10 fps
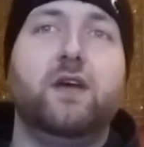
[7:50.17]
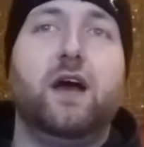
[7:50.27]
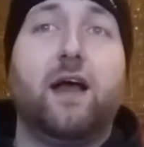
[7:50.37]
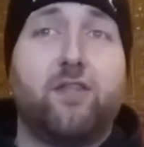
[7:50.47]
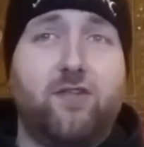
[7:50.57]

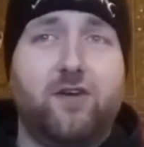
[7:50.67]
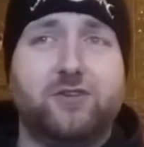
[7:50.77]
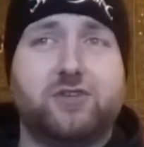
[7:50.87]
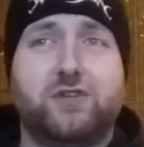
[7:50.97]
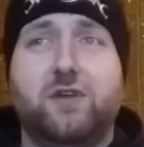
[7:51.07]
As
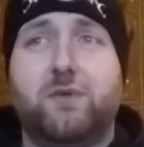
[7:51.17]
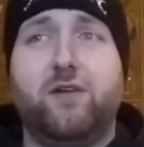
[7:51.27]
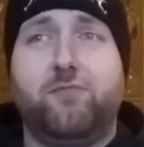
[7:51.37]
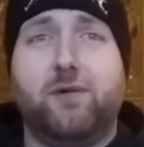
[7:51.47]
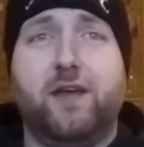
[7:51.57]
such, the
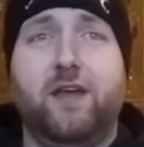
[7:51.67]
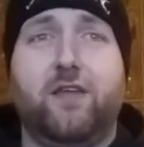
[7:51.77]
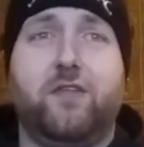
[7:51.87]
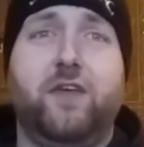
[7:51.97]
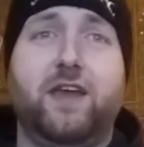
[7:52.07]
amount of
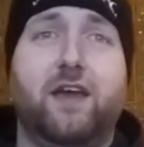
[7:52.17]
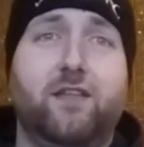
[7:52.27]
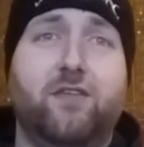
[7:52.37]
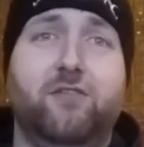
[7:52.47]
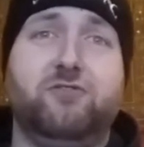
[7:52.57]
plays they
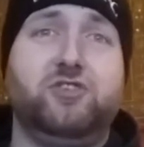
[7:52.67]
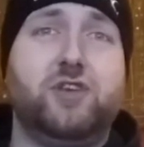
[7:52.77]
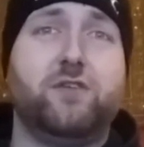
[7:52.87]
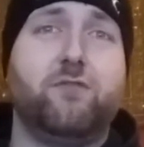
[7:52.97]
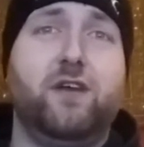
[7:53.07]
get
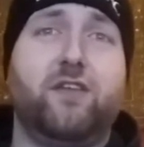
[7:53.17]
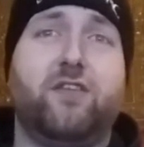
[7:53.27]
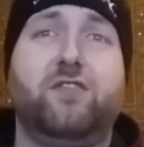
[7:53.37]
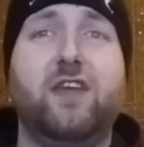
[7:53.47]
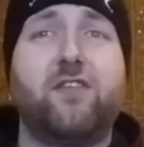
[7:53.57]
generates
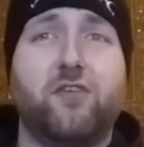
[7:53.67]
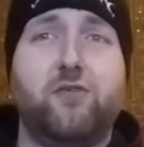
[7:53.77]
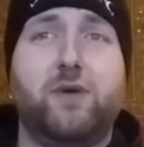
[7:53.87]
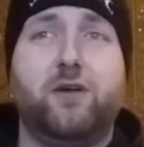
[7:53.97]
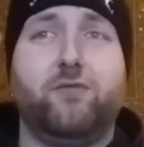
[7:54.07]
a decent
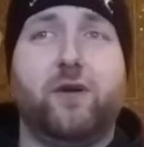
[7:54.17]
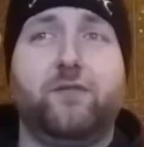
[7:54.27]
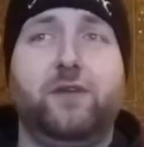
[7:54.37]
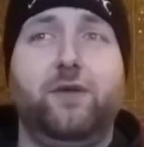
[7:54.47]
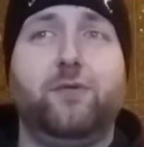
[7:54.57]
amount of
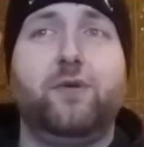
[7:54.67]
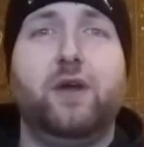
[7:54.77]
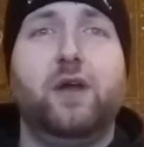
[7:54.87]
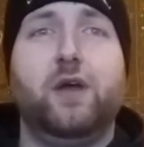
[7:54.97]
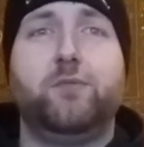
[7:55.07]
revenue,
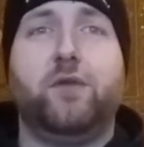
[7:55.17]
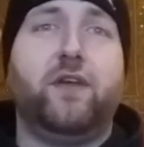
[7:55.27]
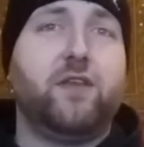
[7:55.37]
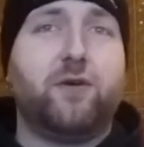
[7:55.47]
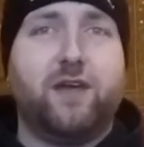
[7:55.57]
but they
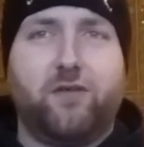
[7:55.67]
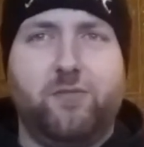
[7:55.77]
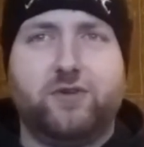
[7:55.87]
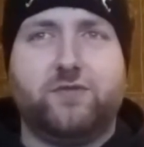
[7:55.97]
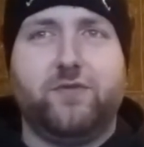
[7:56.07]
don't get as
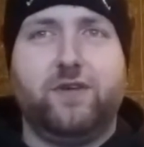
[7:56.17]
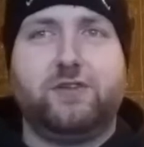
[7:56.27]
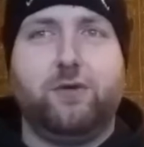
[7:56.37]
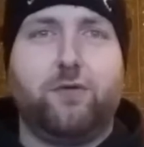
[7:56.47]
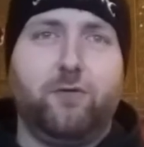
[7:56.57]
much of it
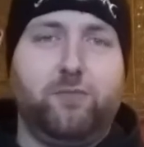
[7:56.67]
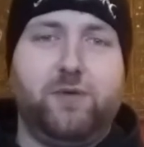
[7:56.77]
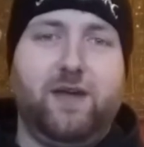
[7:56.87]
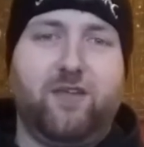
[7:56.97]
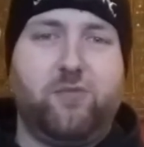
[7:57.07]
due to it
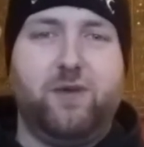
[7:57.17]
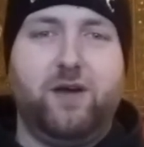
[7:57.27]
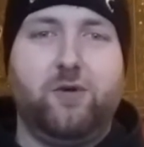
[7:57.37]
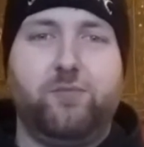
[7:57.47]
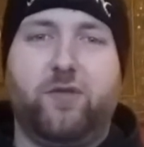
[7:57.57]
being split
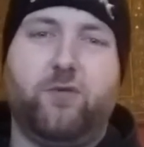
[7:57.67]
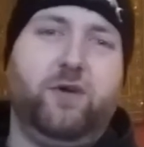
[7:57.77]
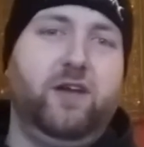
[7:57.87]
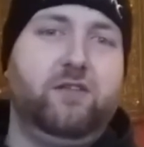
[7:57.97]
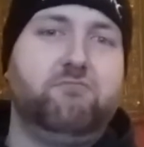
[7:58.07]
up
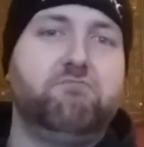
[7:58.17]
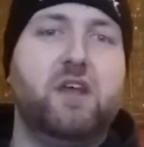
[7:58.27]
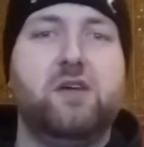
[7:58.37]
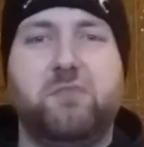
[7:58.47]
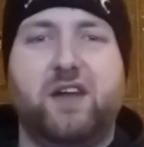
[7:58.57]
between
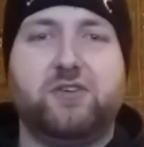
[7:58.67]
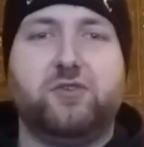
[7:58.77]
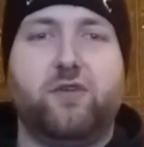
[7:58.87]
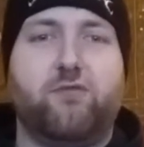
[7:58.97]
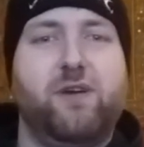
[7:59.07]

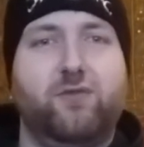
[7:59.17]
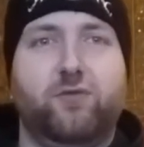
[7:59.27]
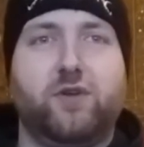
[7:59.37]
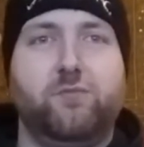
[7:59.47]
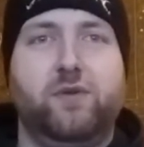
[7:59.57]
managers,
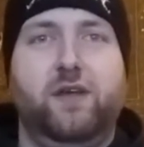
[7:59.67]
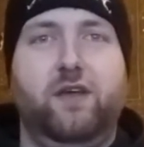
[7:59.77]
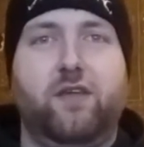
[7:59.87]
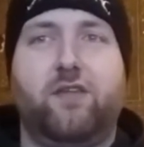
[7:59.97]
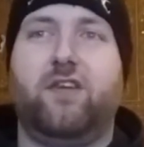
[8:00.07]
record
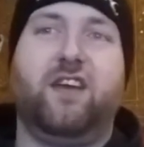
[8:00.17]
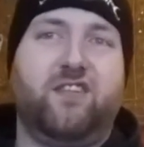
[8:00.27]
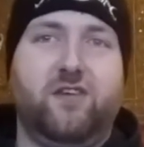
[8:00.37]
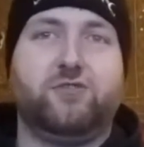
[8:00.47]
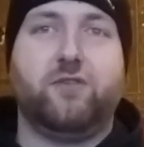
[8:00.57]
companies,
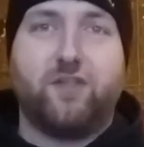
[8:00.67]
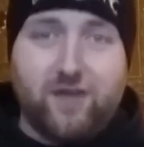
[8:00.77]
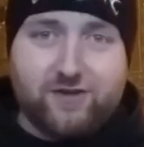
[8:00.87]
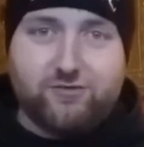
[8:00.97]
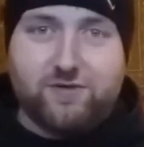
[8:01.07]
etc.,
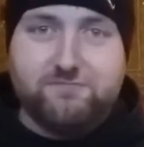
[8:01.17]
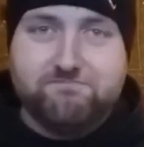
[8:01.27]
etc.